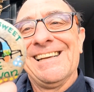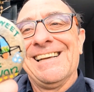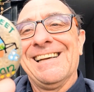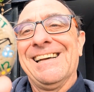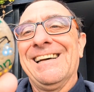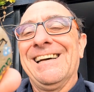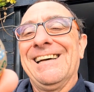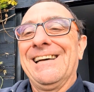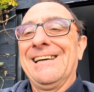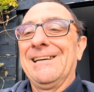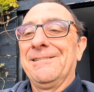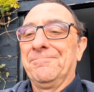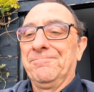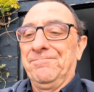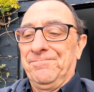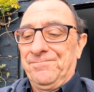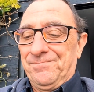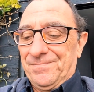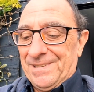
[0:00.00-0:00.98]

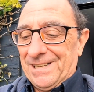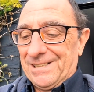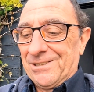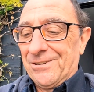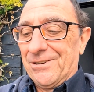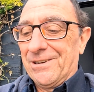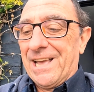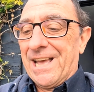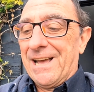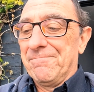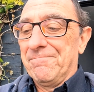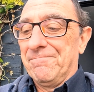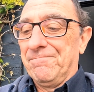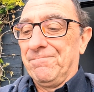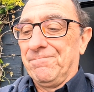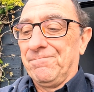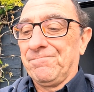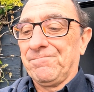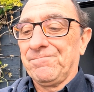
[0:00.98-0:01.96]
Um, so again,
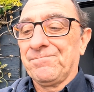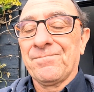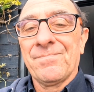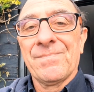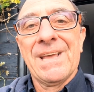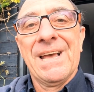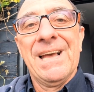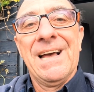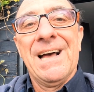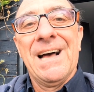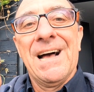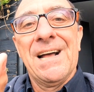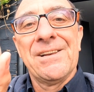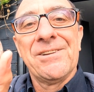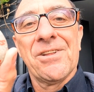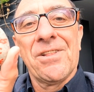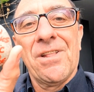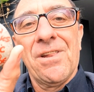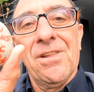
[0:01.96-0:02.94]

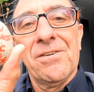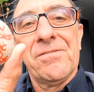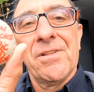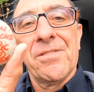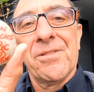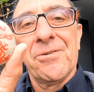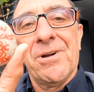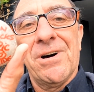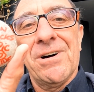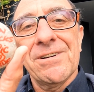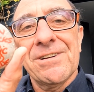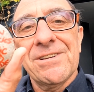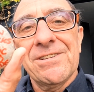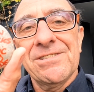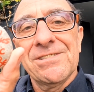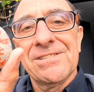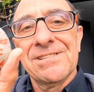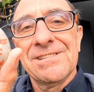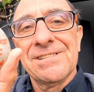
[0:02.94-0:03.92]
another love on the
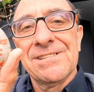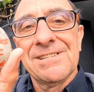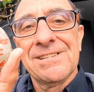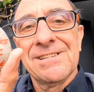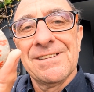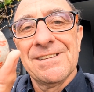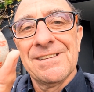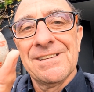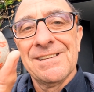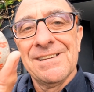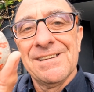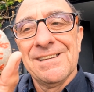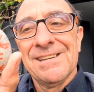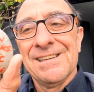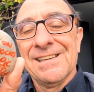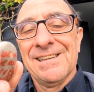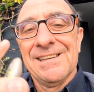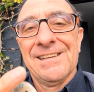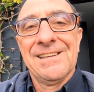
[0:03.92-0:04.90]
rocks.
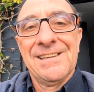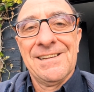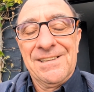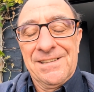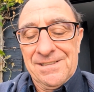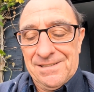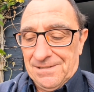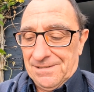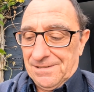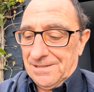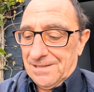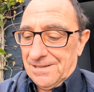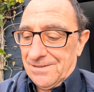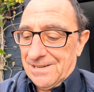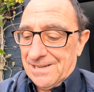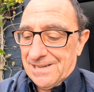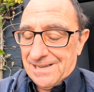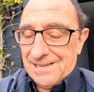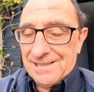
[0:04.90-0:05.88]

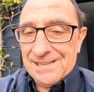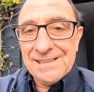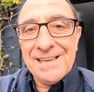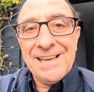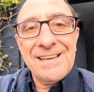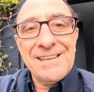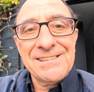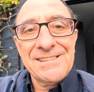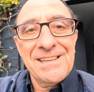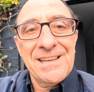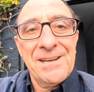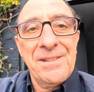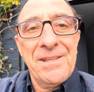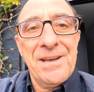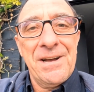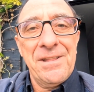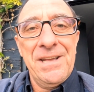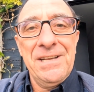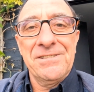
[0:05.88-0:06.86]
So uh, yeah, isn't that,
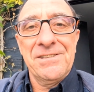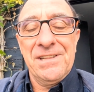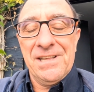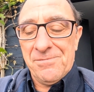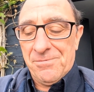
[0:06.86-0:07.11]
that isn't